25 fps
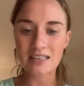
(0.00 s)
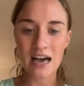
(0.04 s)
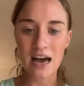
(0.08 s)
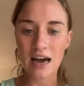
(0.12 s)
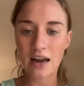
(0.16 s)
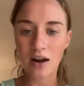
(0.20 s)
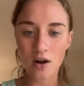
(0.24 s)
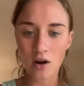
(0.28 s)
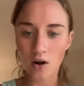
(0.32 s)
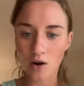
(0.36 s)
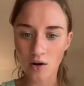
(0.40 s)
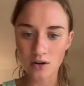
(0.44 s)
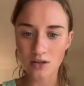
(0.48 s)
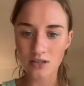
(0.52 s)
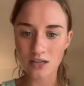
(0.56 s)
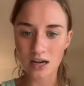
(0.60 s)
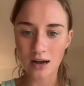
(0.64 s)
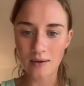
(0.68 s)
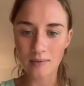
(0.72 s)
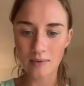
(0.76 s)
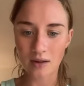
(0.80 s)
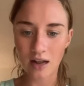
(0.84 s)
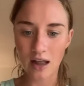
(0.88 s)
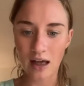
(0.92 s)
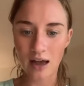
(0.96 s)
had a hard
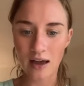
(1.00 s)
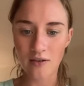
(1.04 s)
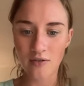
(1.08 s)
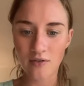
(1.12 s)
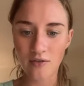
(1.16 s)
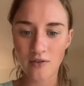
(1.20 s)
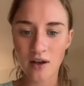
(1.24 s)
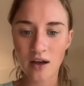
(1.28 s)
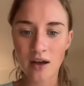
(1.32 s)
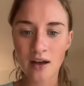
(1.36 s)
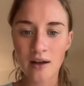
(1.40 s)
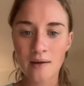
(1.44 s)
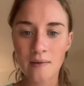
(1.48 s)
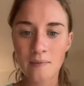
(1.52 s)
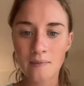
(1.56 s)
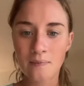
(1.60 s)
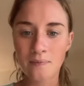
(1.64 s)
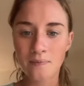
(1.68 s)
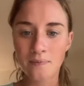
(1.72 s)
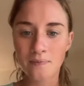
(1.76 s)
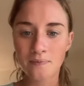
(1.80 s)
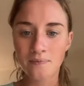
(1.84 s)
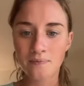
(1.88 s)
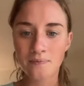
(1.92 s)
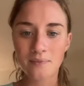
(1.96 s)
time in life.
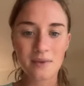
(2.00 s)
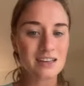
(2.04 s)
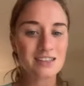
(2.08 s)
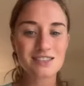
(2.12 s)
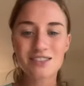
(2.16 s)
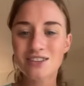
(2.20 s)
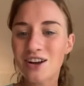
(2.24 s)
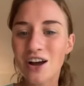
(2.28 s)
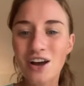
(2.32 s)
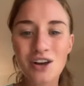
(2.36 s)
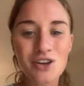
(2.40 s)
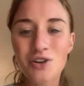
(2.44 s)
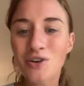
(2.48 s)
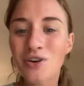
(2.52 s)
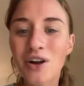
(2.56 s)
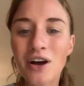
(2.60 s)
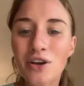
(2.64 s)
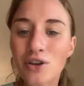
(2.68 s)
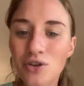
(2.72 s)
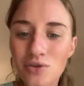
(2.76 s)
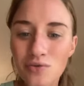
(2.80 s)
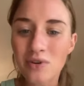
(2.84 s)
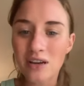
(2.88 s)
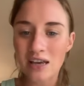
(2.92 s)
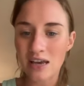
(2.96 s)
You're not
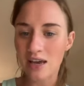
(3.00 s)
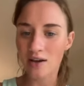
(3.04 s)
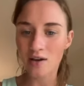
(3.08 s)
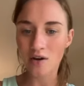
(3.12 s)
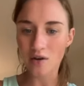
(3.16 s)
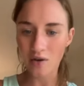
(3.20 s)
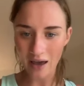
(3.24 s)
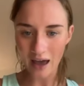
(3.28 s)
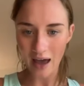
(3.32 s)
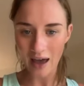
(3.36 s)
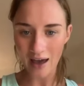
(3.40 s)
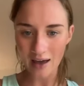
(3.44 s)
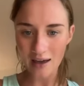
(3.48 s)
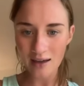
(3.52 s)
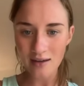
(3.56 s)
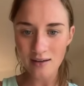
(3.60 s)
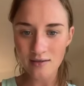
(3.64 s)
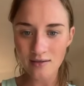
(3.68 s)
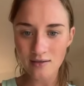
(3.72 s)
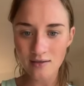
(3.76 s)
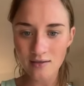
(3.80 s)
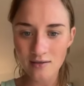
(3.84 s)
unique, okay?